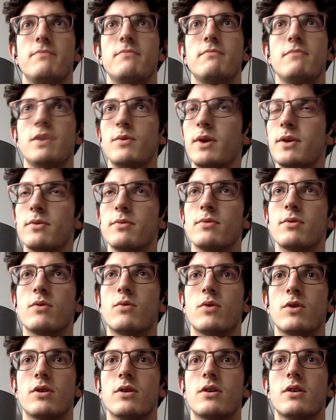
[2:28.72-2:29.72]
midway through the
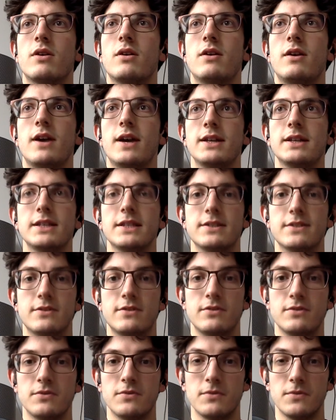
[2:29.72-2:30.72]
quarter, at least
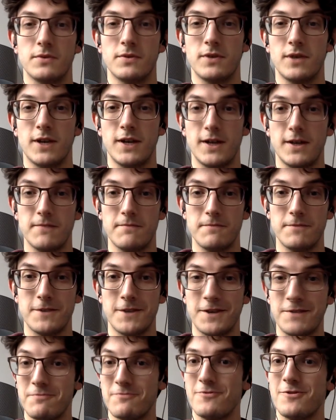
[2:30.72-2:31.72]
to
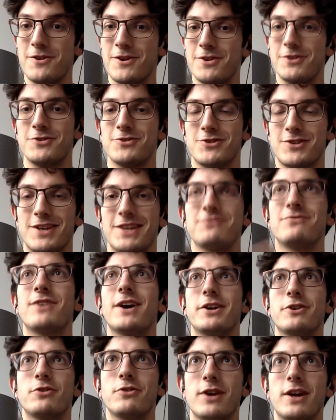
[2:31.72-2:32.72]
just a
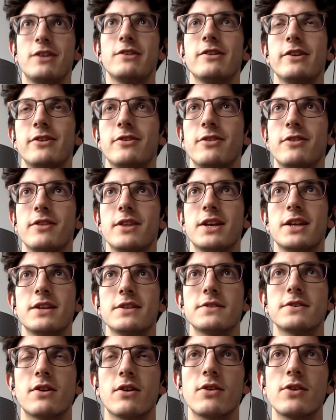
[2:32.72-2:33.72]
finer granularity than it
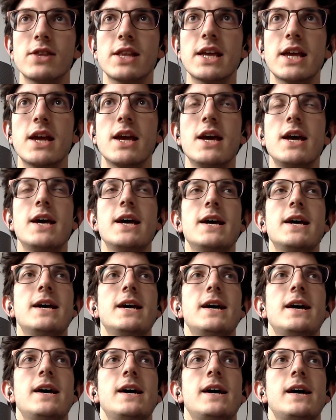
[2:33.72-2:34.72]
is currently.
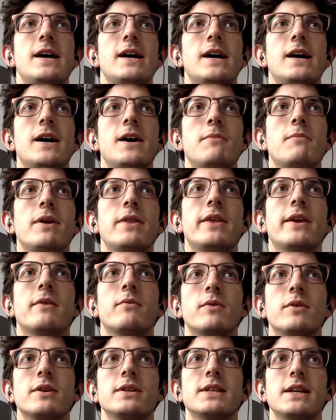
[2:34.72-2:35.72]
And then I
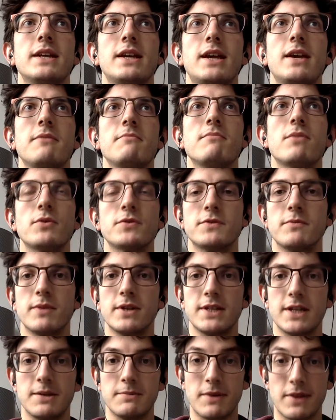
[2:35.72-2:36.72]
want to dedicate most of my
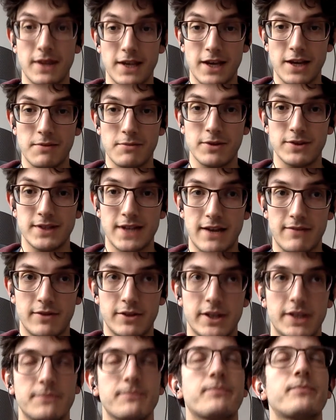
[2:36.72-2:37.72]
time to thinking about
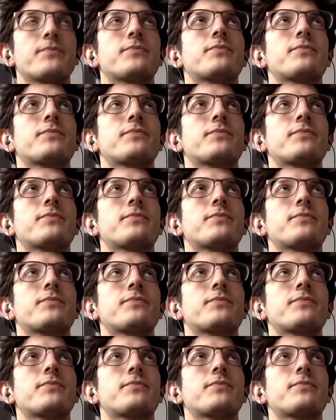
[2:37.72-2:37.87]
scaffolding.